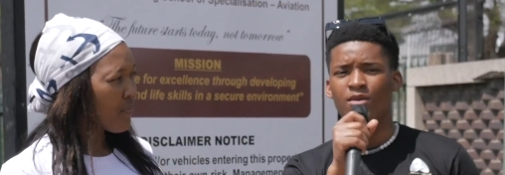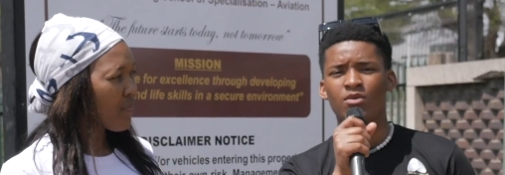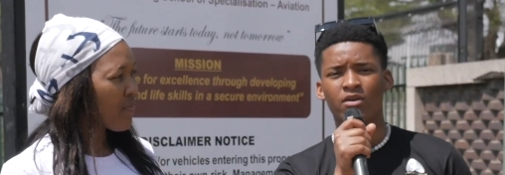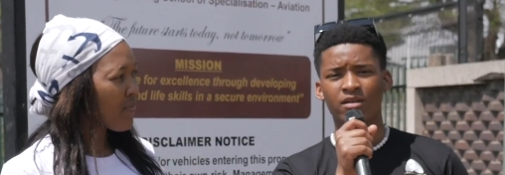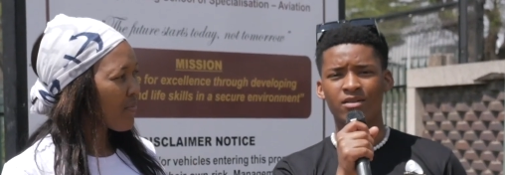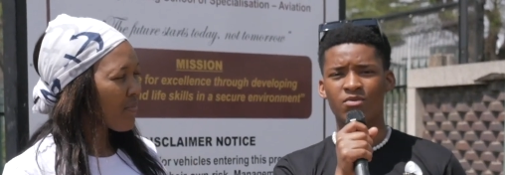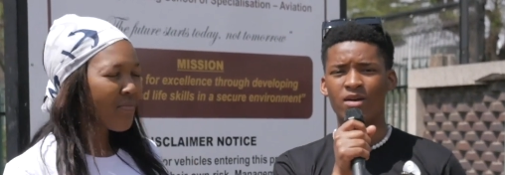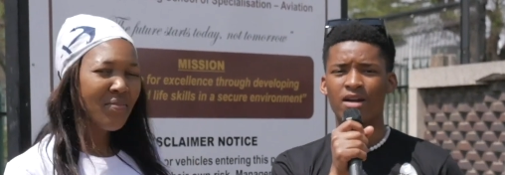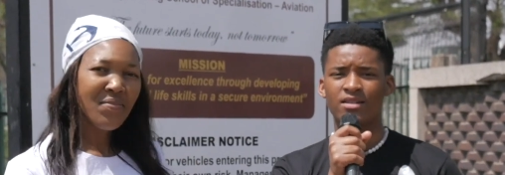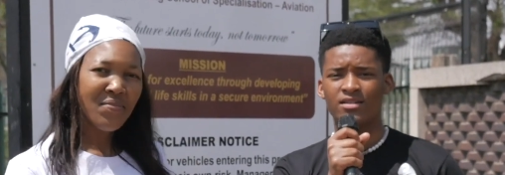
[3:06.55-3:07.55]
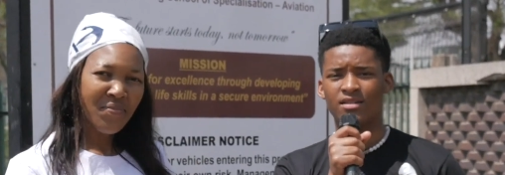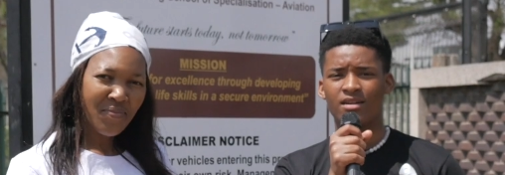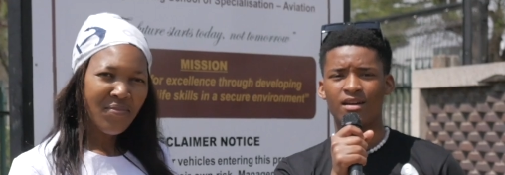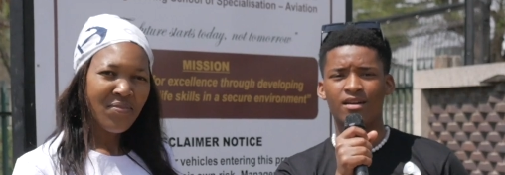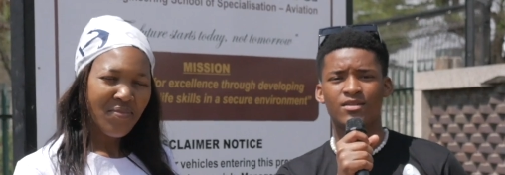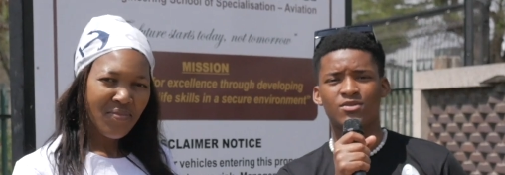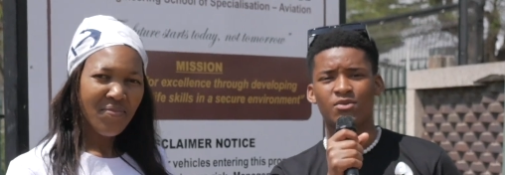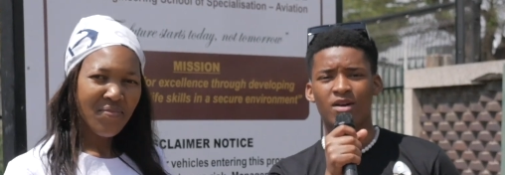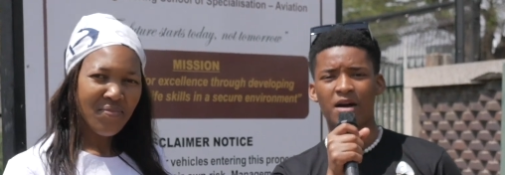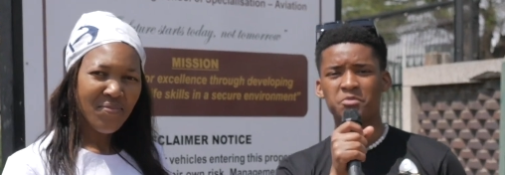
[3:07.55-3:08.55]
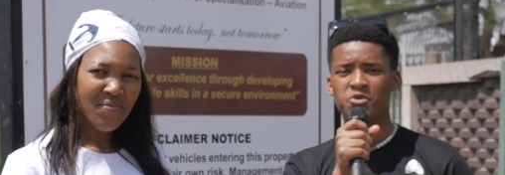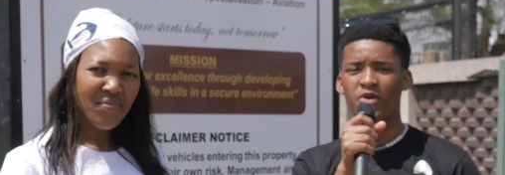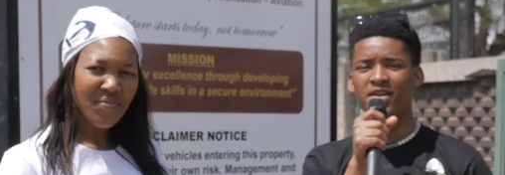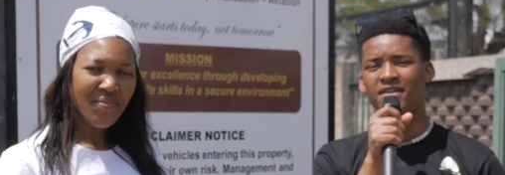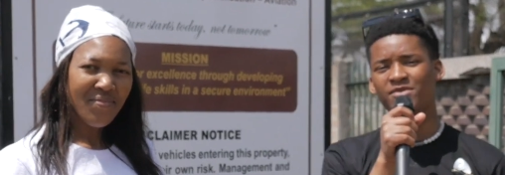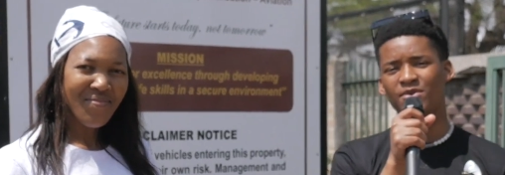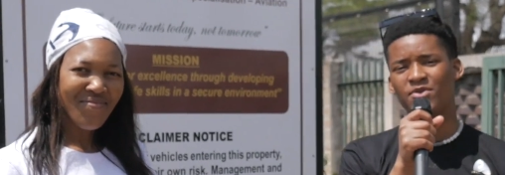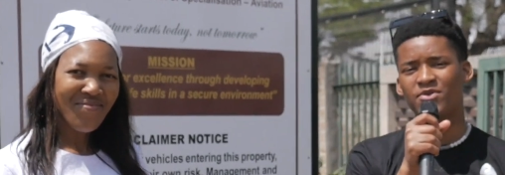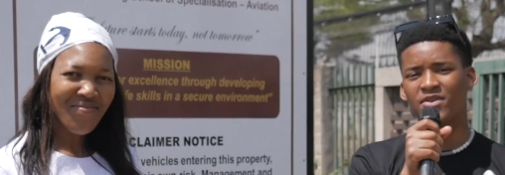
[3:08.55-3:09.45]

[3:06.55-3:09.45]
Speaker 1: You heard it right here. So come join us on